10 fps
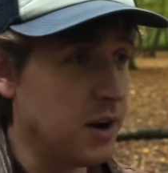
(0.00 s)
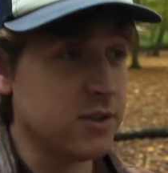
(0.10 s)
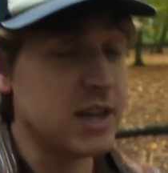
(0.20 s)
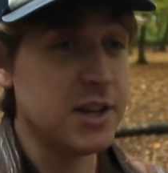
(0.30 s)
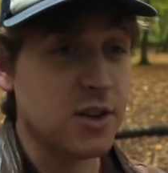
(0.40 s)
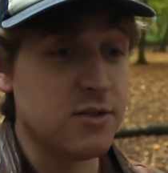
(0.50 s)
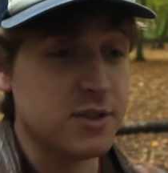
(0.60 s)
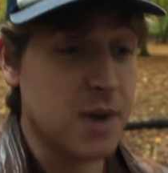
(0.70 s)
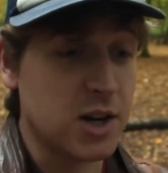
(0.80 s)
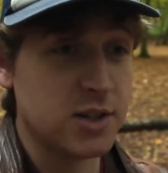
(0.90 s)
don't see each other
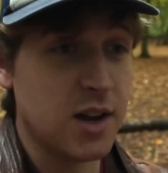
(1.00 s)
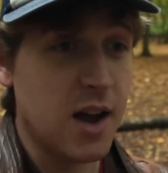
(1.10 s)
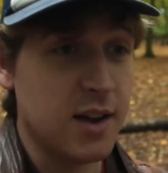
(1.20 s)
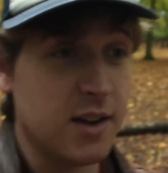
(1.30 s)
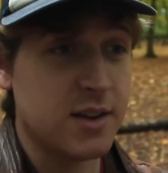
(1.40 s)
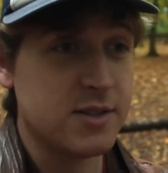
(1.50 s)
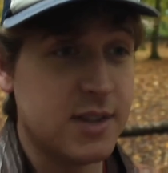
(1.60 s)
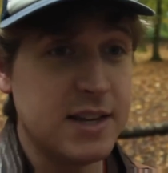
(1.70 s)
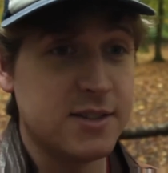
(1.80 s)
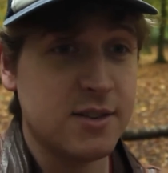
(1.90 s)
as much, because
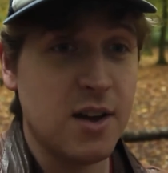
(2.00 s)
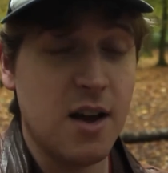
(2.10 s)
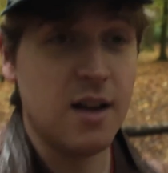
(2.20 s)
he's